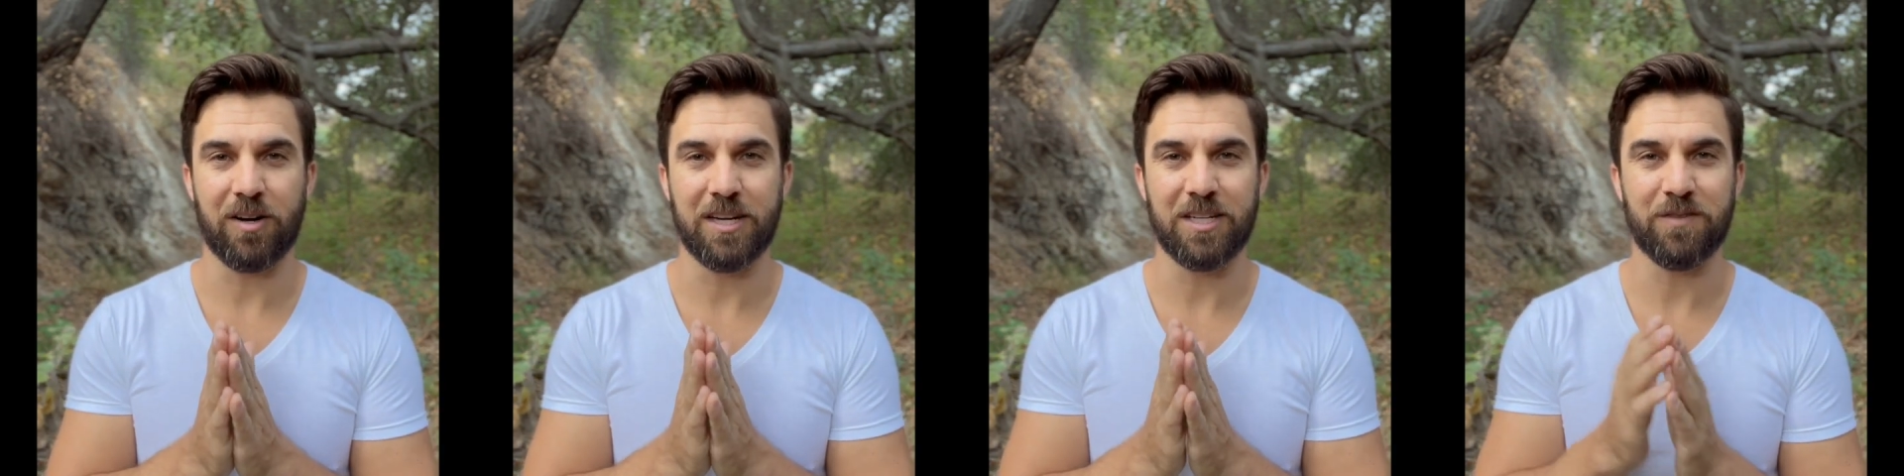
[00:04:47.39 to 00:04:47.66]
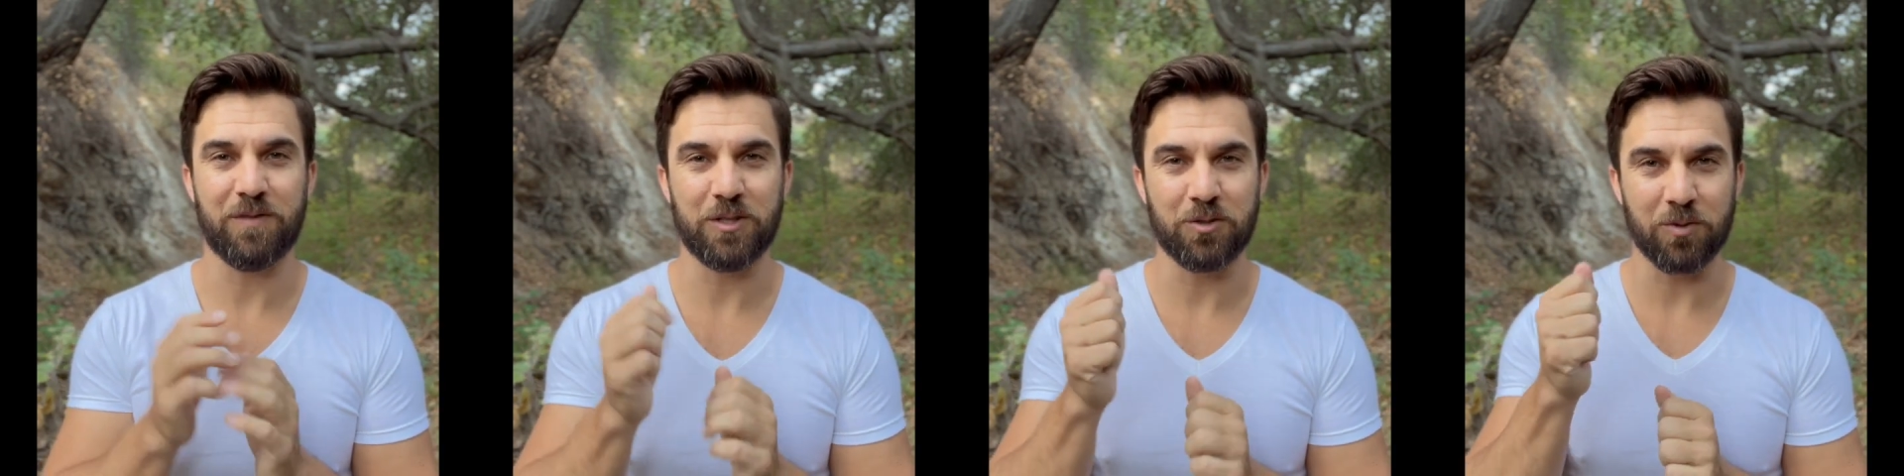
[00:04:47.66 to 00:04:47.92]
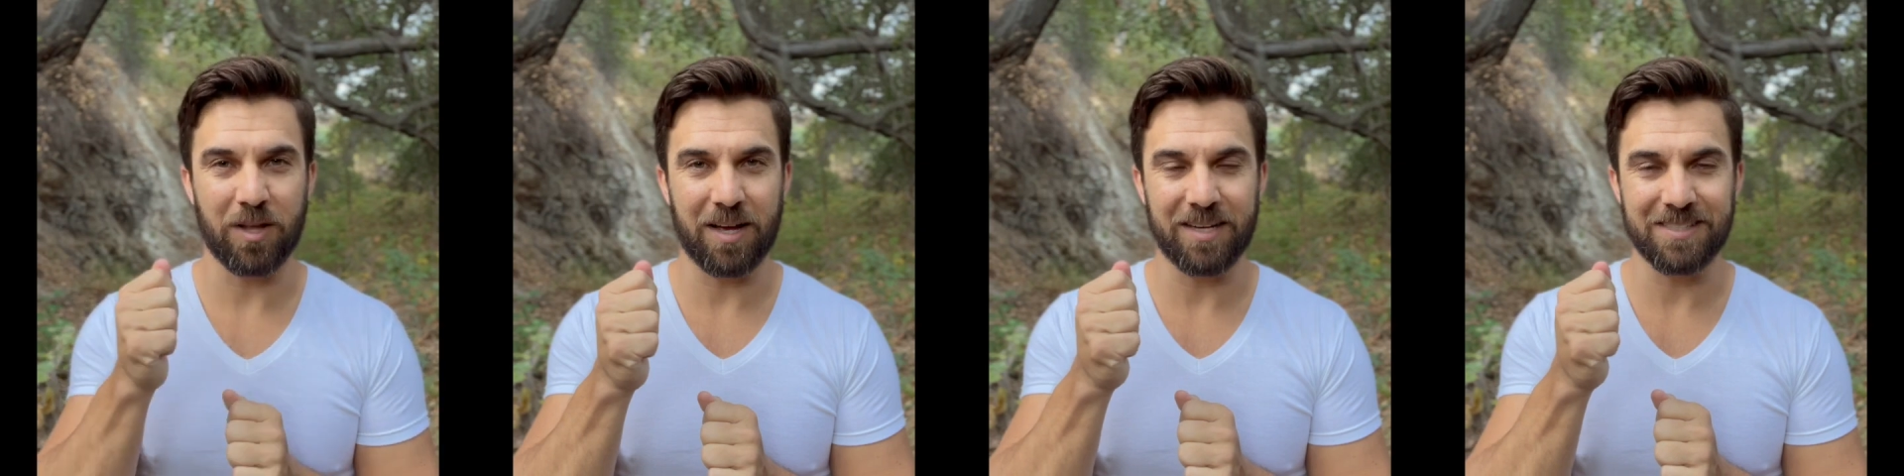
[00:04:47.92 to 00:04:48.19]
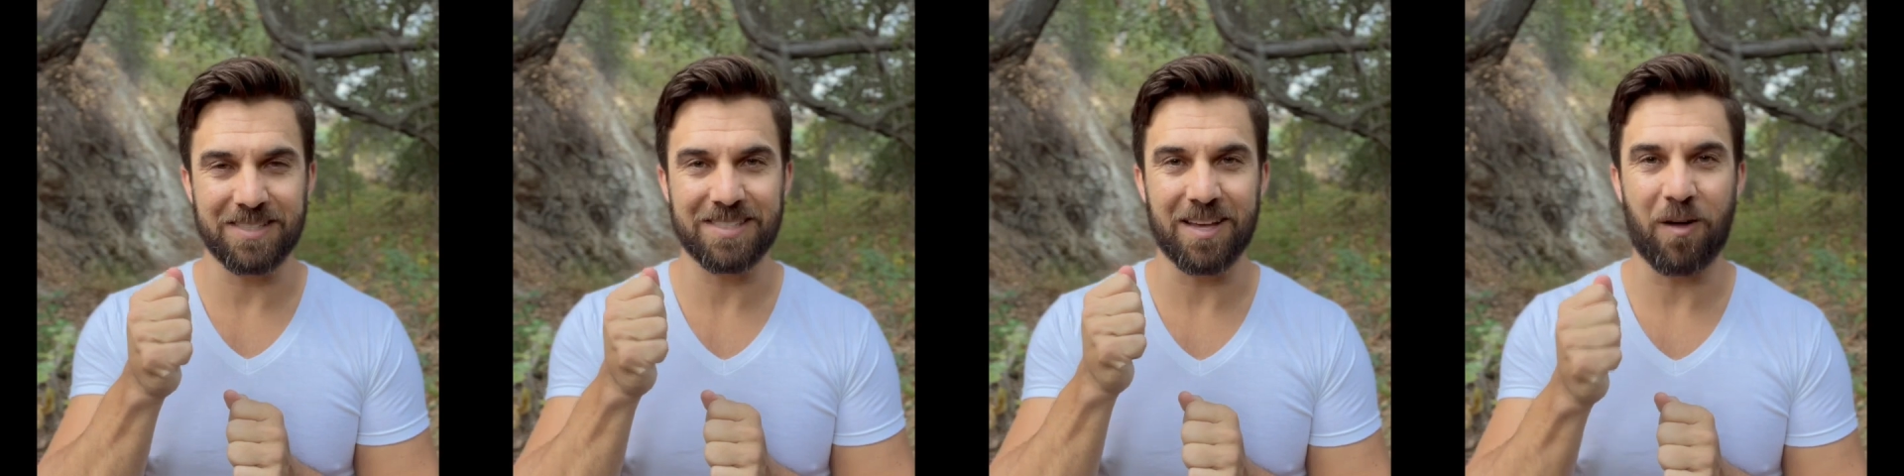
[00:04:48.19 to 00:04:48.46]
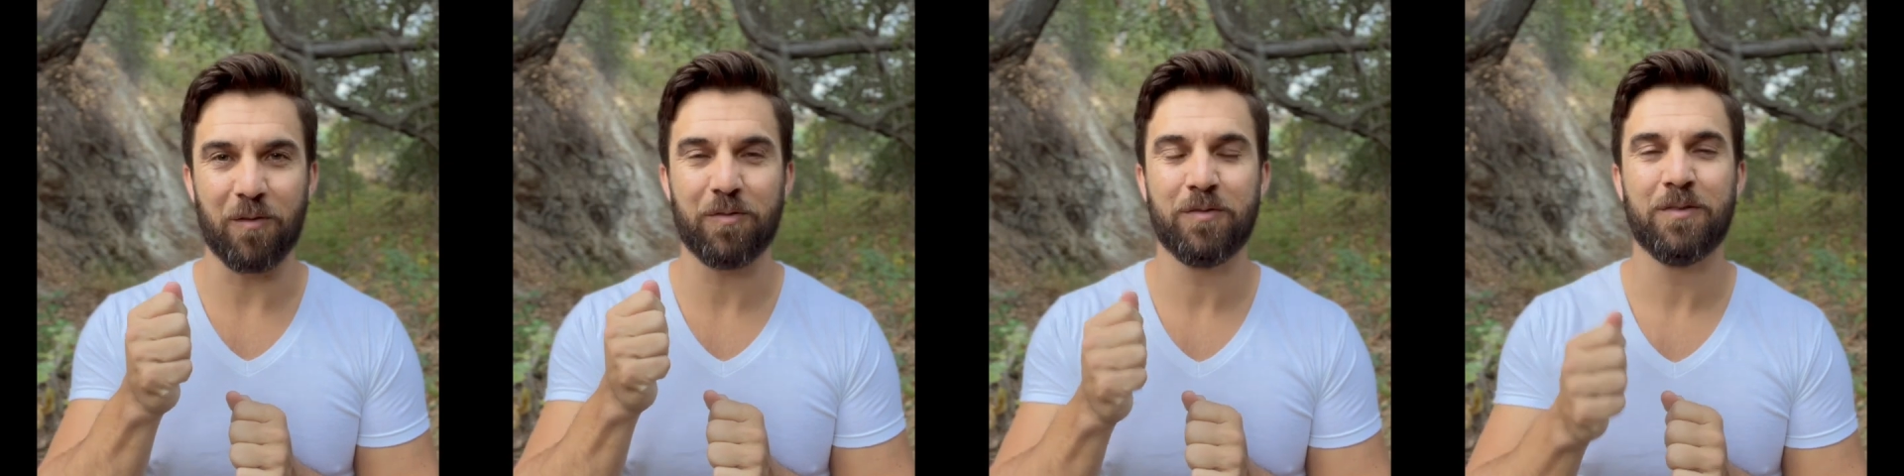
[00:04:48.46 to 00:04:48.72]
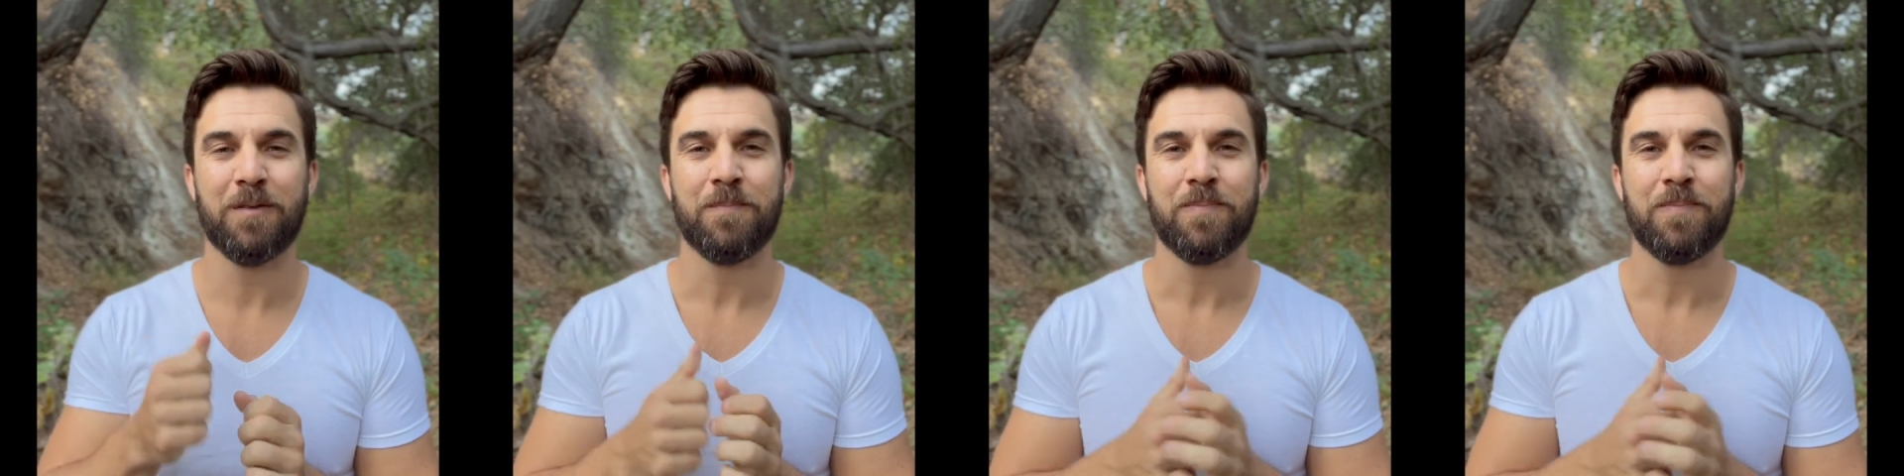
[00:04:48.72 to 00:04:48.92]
individualized self